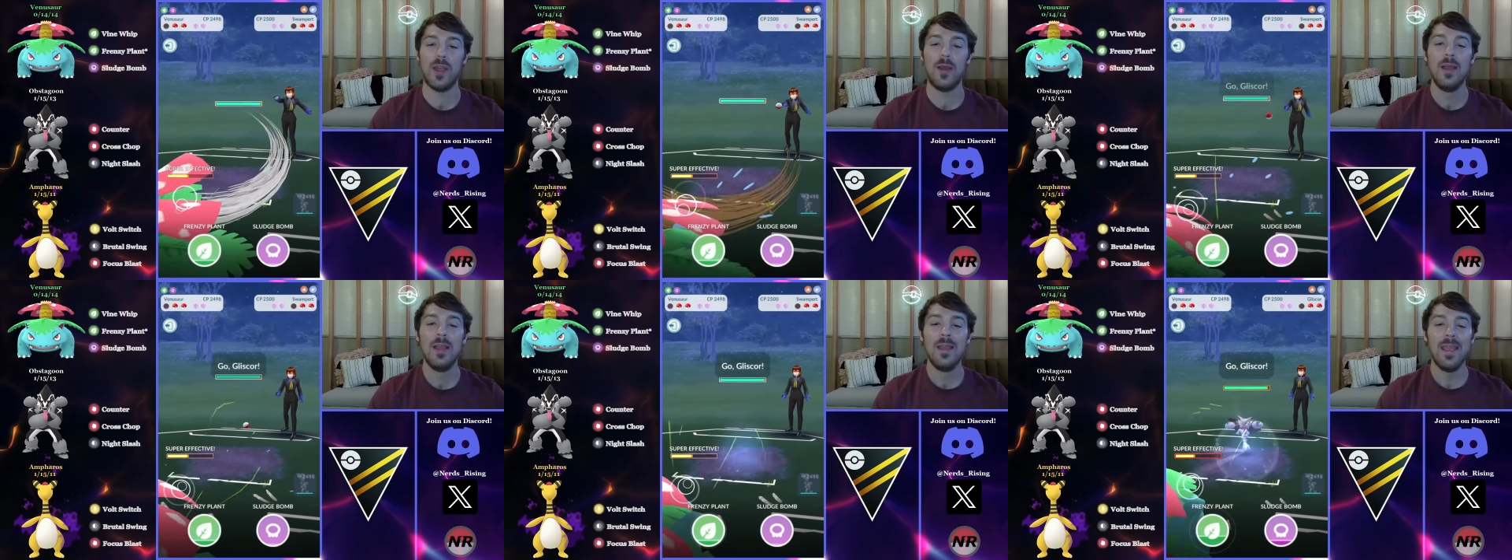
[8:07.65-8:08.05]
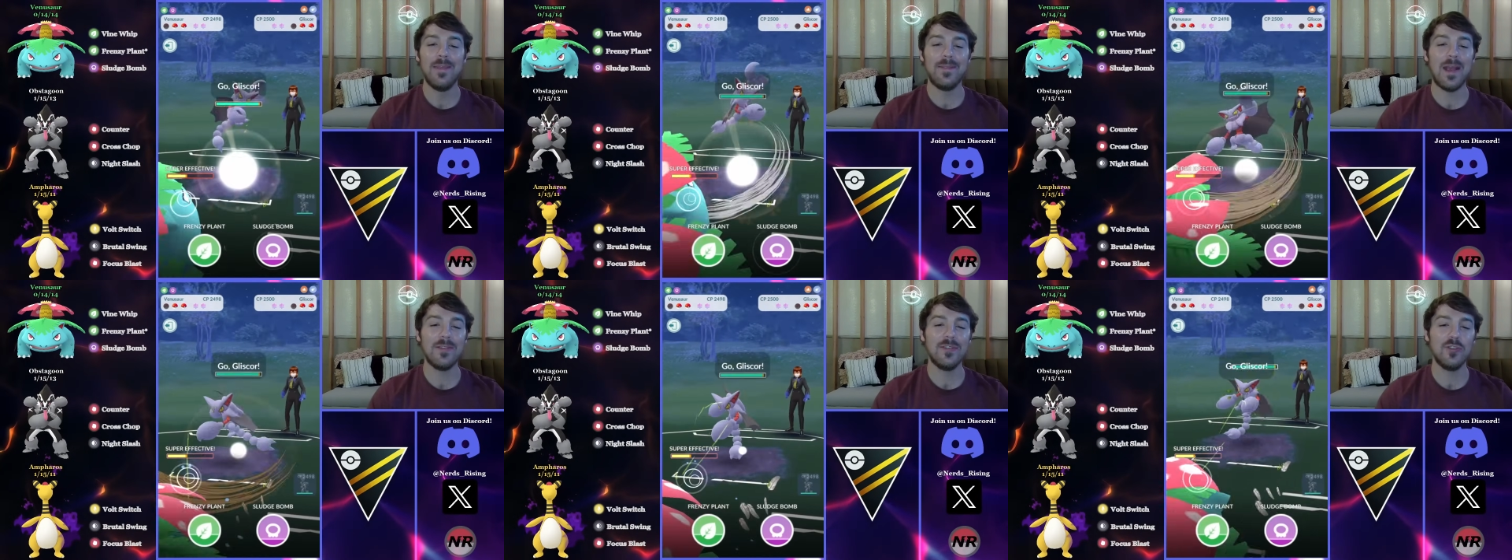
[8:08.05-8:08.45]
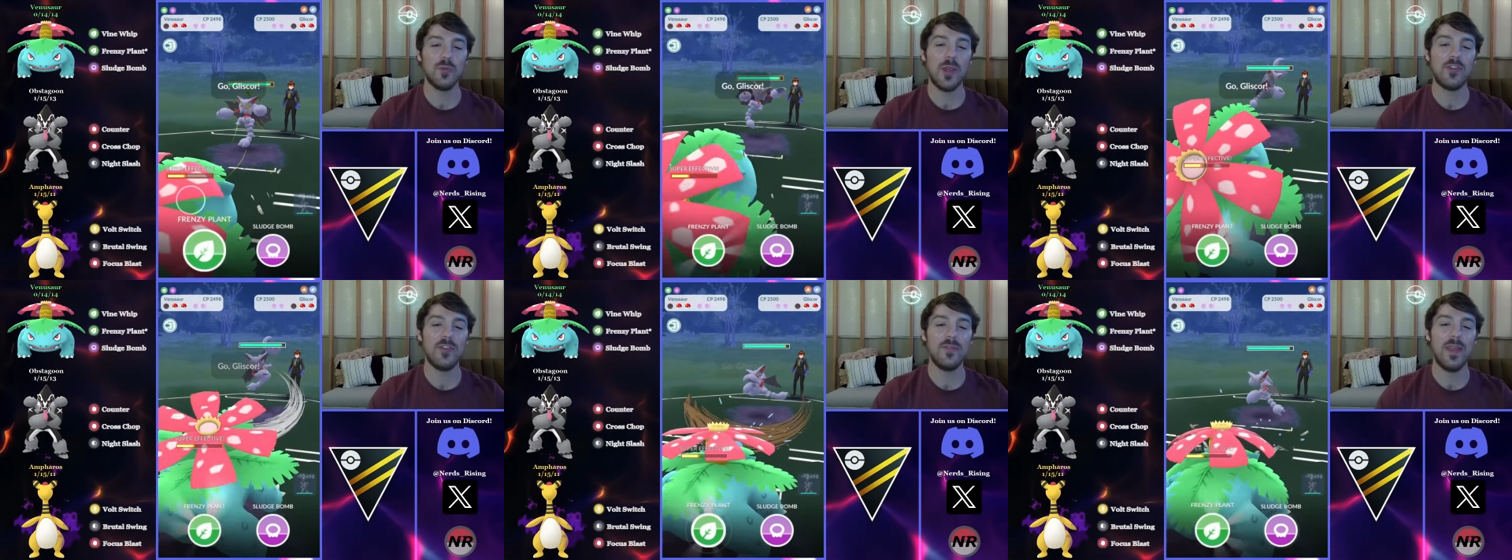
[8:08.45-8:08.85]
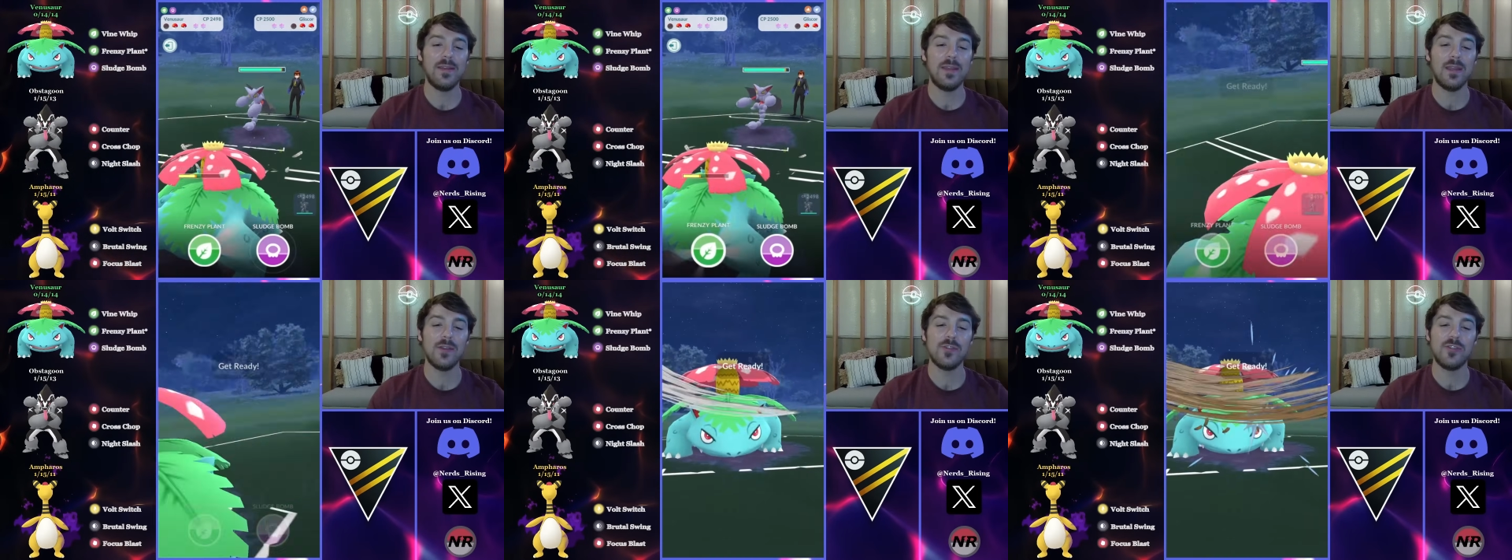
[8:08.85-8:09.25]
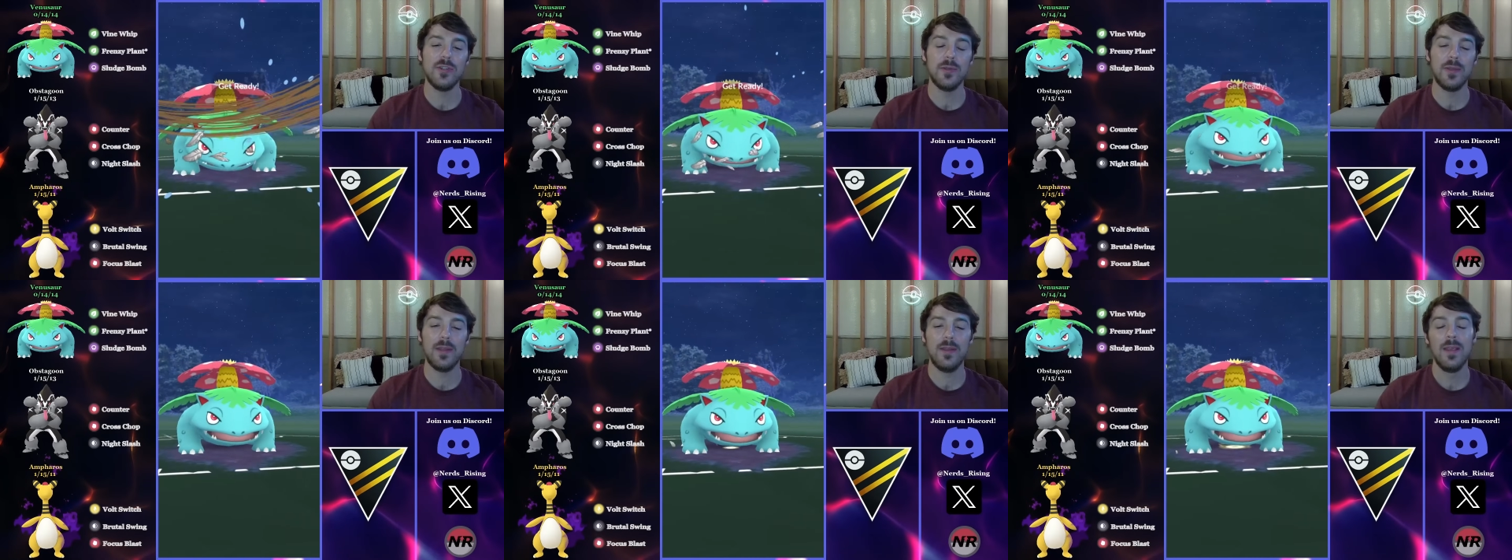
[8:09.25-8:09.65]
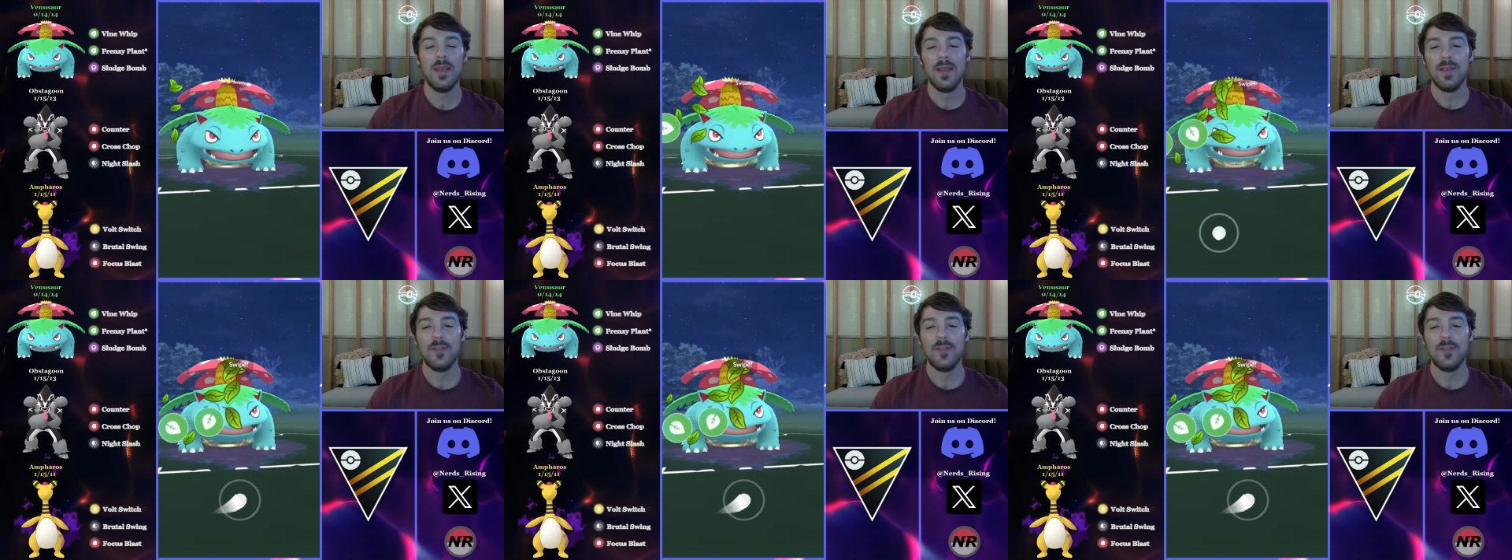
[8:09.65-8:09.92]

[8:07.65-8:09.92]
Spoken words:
Now, in that situation, they didn't shield it